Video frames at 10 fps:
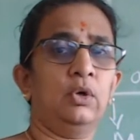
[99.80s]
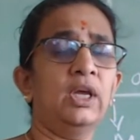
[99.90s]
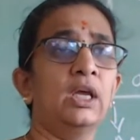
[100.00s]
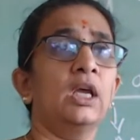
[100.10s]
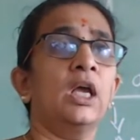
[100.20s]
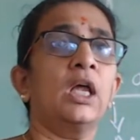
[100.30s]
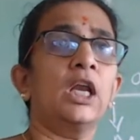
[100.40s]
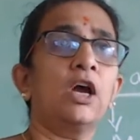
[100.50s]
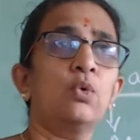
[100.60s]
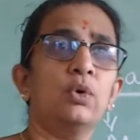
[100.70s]
Okay,
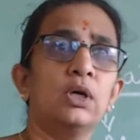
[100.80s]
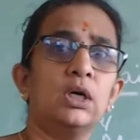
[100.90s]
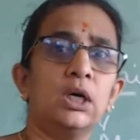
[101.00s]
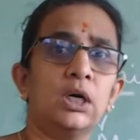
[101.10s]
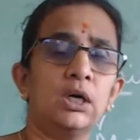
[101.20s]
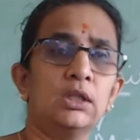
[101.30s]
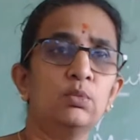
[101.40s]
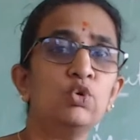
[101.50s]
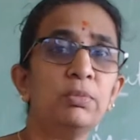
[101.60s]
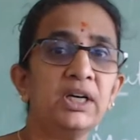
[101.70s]
now
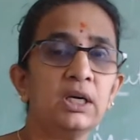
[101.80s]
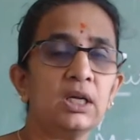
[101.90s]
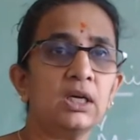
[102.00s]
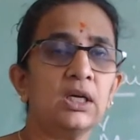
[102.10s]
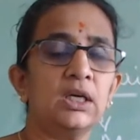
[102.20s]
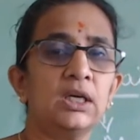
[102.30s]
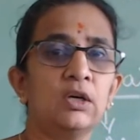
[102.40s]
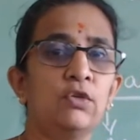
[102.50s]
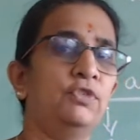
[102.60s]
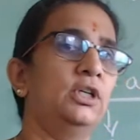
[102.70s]
the movement
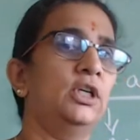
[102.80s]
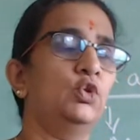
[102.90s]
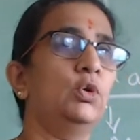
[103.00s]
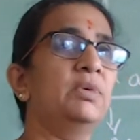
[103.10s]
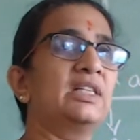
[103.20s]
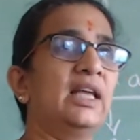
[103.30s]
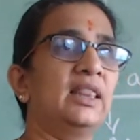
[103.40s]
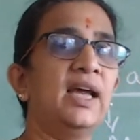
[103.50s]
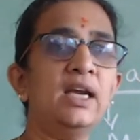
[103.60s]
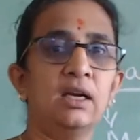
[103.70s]
of the earthworm is
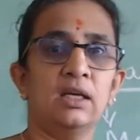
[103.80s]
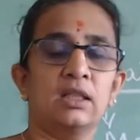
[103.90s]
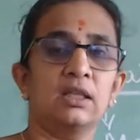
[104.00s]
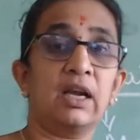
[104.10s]
like that.